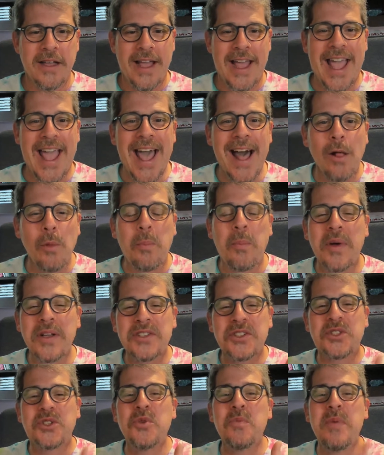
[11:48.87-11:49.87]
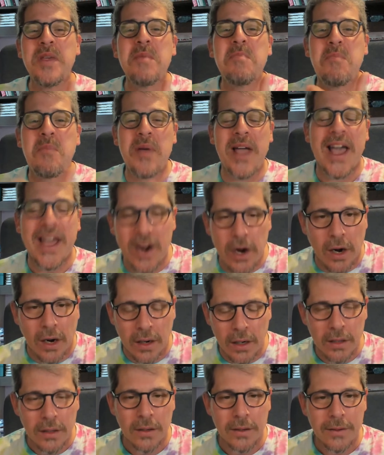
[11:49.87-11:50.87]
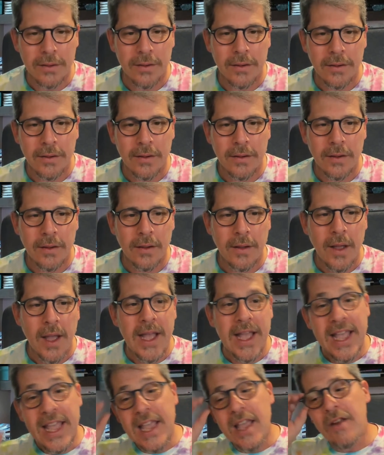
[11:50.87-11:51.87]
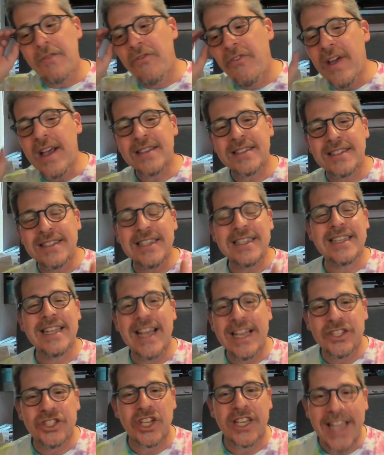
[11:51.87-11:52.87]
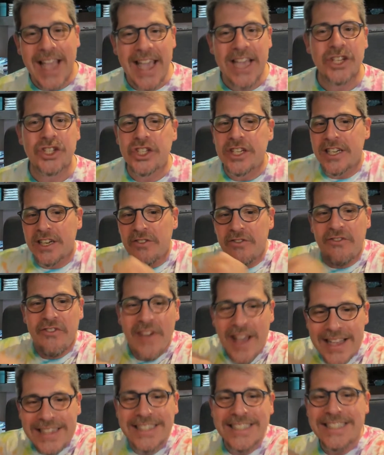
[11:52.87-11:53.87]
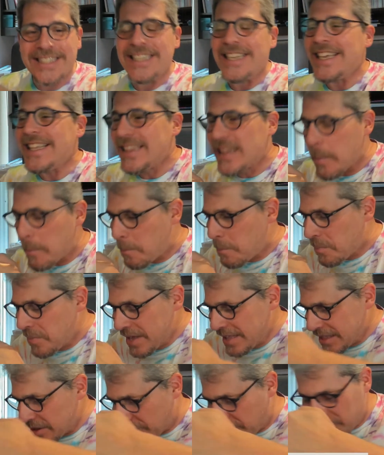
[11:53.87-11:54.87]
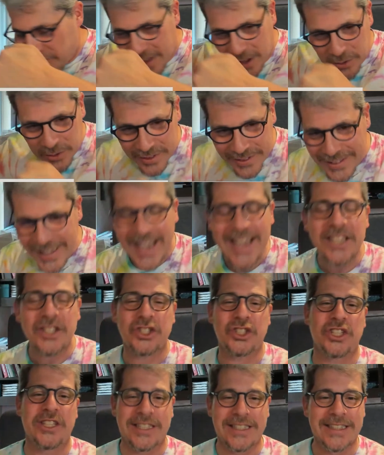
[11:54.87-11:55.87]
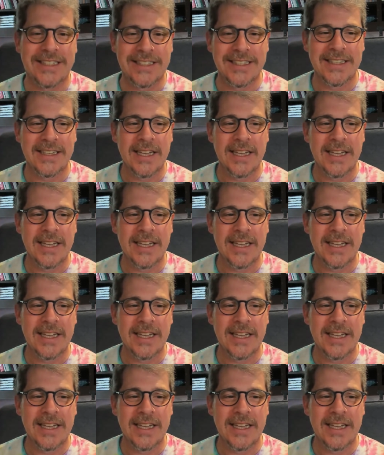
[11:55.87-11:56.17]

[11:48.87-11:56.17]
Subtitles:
Help us to be better. Invest in the education, invest in the foundation.